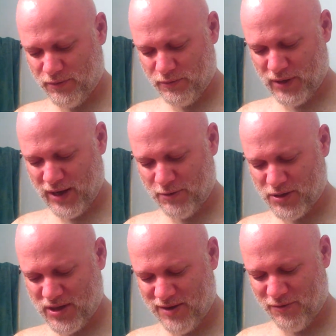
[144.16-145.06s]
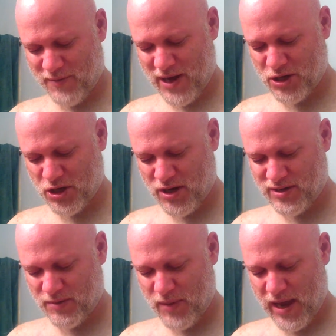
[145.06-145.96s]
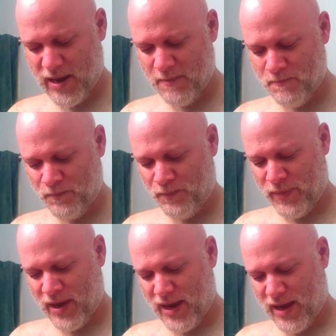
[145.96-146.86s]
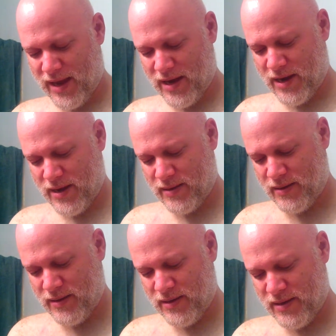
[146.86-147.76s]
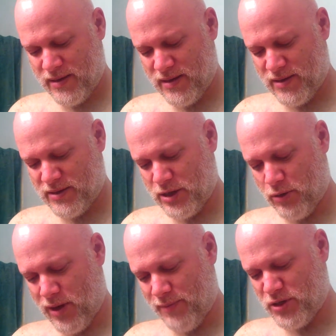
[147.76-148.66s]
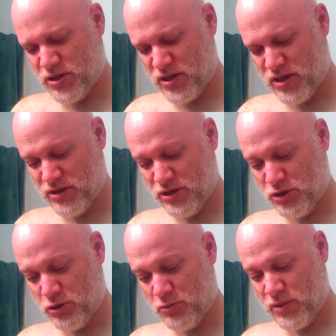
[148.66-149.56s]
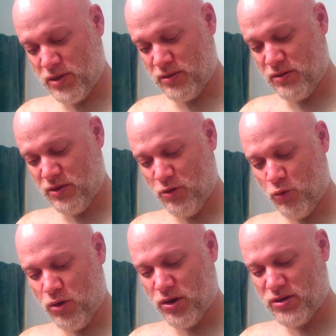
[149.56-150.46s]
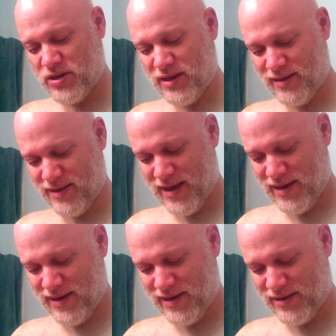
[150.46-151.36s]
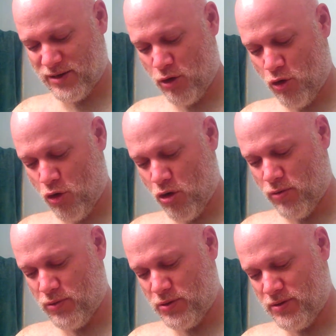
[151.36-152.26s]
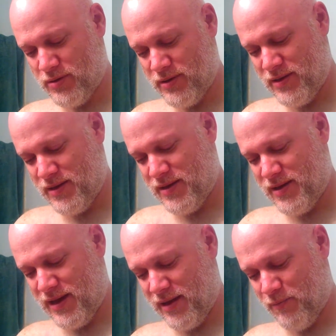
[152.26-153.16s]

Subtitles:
relinquish the information on to me. And so I'm just going to assume the worst, and that it is horrible